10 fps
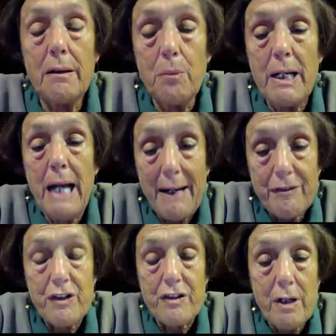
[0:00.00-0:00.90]
we
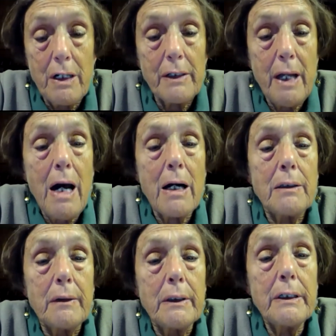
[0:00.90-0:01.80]
have to start
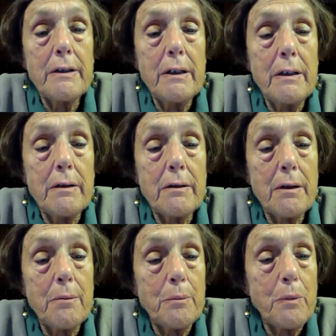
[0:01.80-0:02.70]
now, is
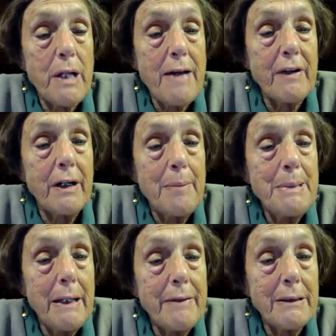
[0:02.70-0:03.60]
whatever. I
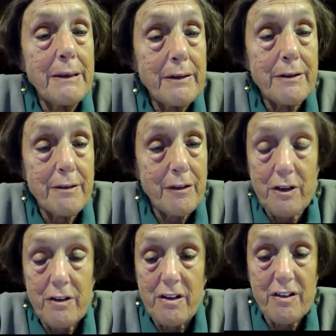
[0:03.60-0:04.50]
mean, I think that's just,
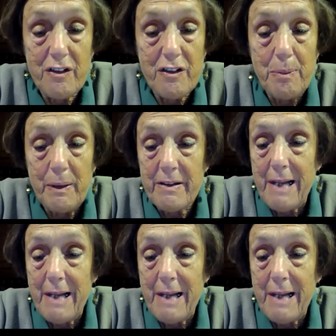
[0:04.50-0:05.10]
it's as simple as